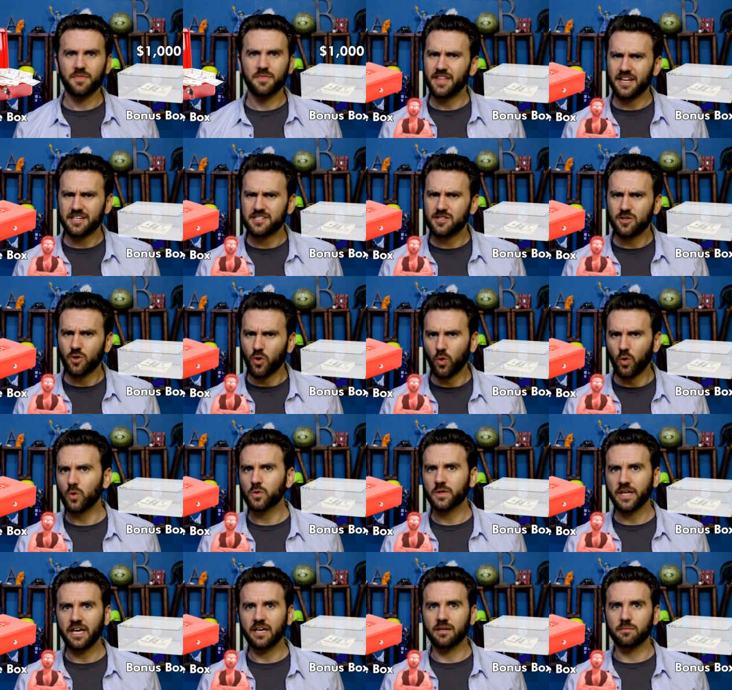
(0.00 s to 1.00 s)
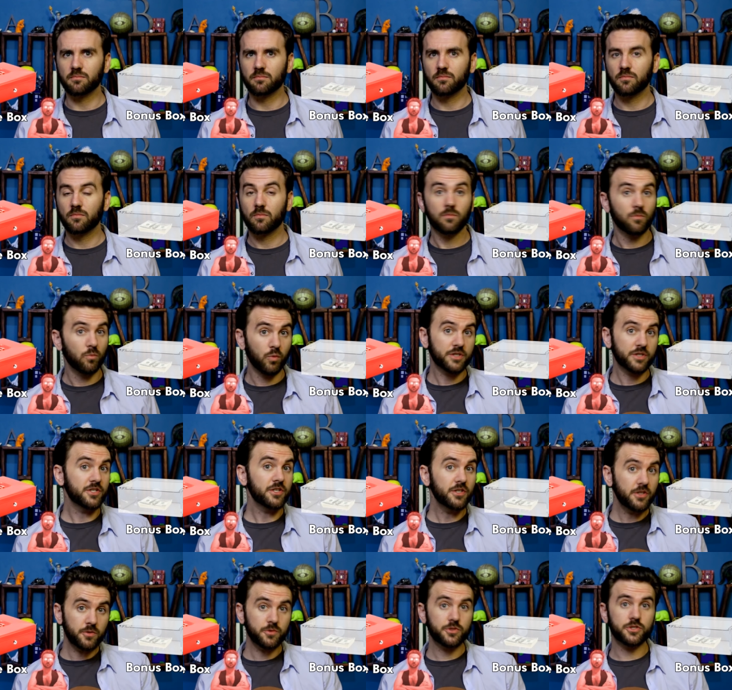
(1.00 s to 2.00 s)
That's the whole game. What
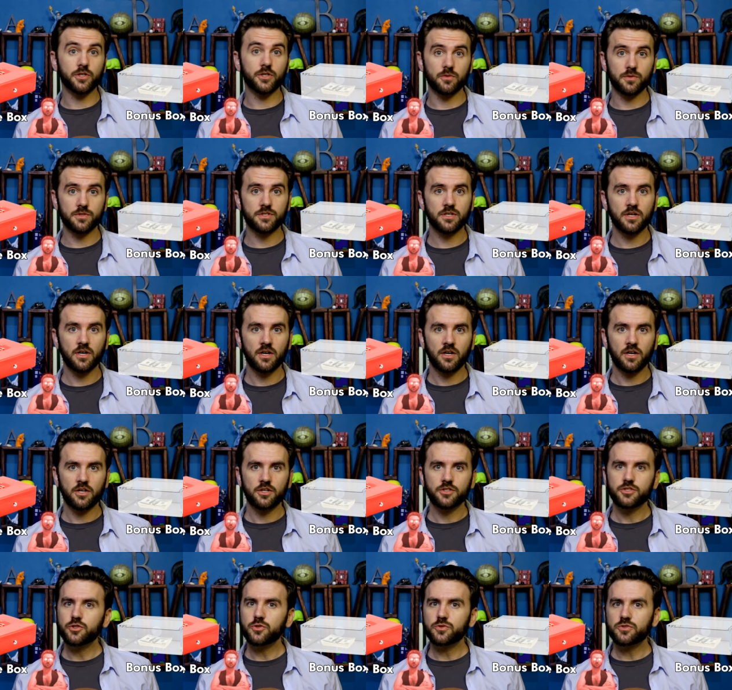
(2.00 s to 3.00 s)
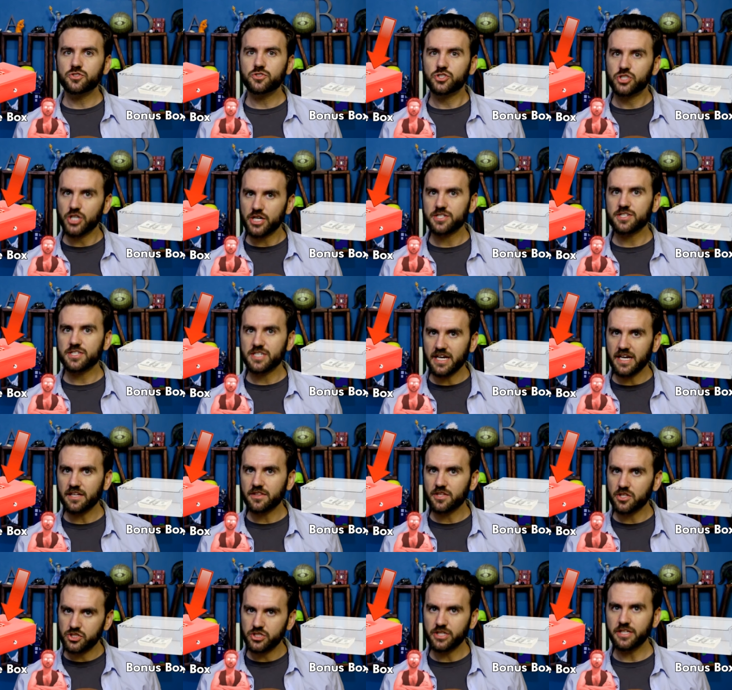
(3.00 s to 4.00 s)
do you choose? Do you just
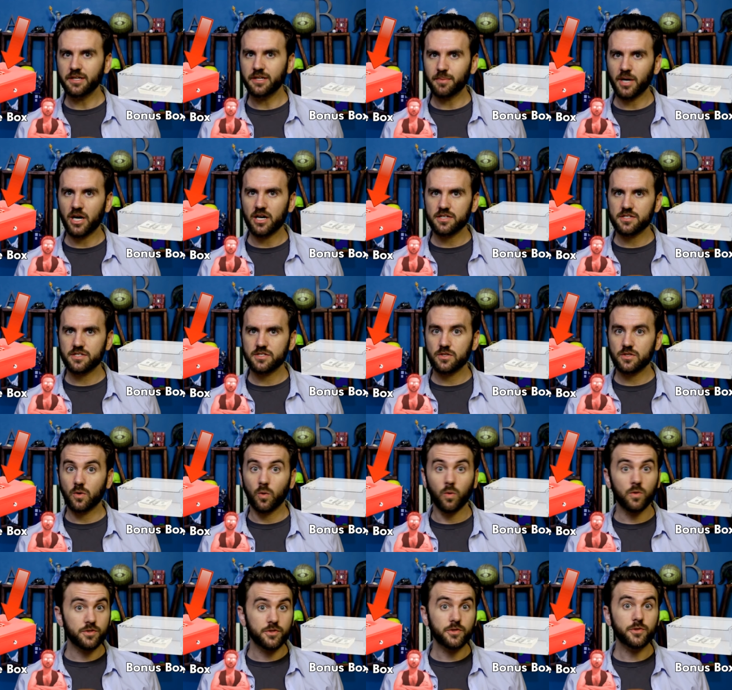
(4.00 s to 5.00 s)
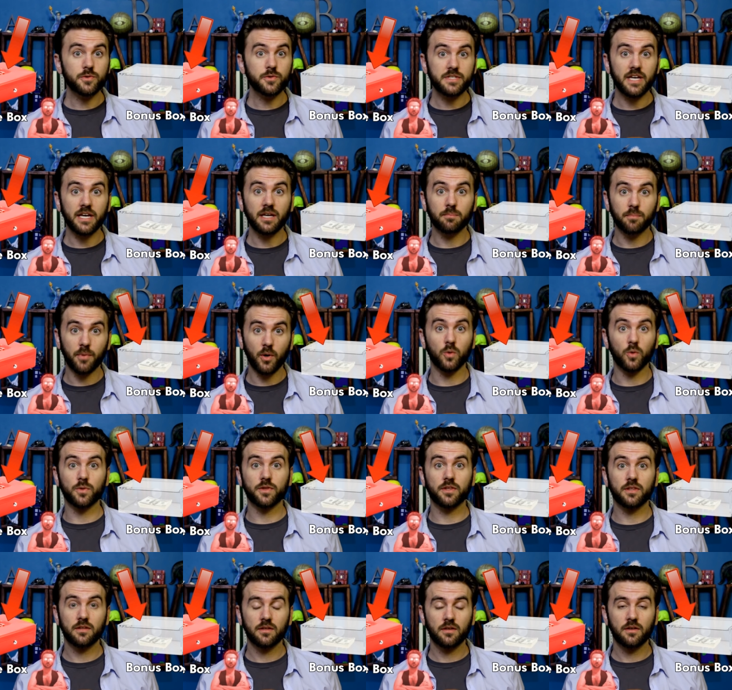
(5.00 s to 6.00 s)
take the Genie box, or do you take
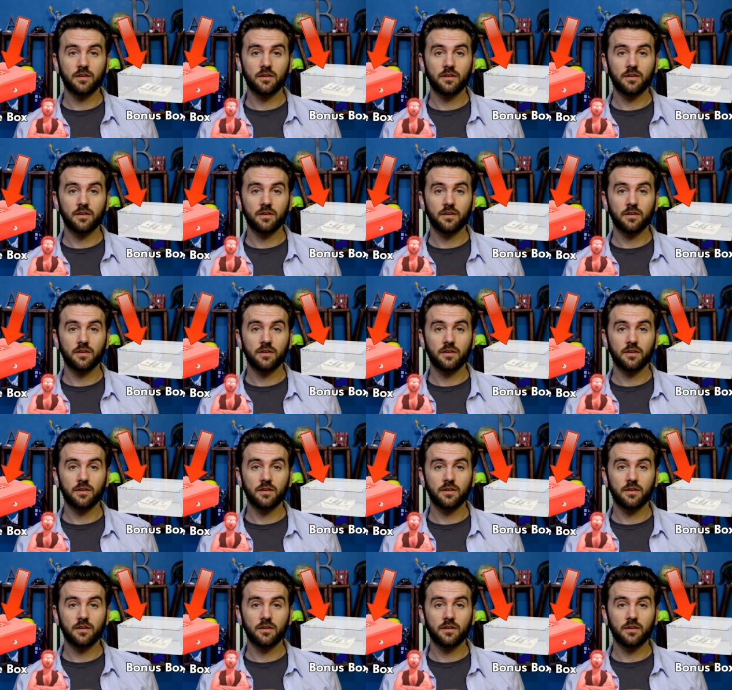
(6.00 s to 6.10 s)
both?